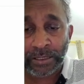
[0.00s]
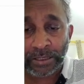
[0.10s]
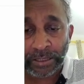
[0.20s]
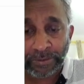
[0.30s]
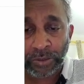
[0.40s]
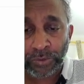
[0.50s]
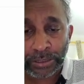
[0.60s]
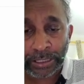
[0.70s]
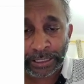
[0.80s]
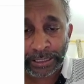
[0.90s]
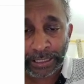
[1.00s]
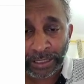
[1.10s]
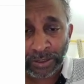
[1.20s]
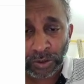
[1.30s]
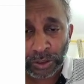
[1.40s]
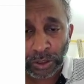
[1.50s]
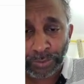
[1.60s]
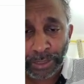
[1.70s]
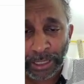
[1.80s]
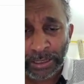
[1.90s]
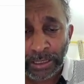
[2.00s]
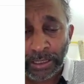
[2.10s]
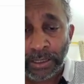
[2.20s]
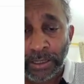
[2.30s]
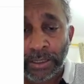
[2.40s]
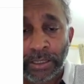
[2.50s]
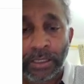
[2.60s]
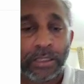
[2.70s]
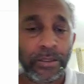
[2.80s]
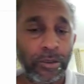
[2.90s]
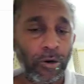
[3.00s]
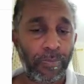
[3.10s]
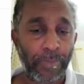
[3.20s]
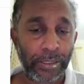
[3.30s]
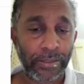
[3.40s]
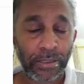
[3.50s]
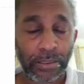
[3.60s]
the cost of the development.